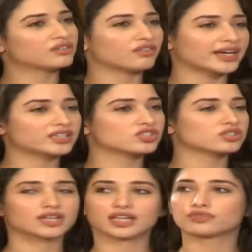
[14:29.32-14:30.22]
a white
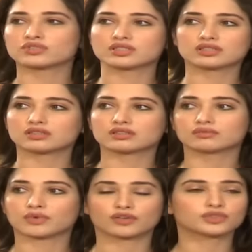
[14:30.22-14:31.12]
shirt, like if you see the
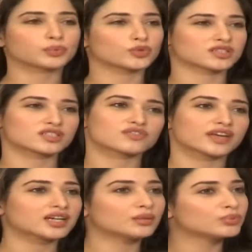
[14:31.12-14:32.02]
one of the posters, he's
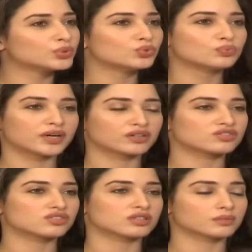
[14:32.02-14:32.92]
wearing a blue pair
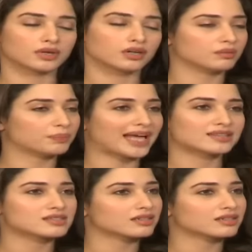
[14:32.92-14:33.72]
of pants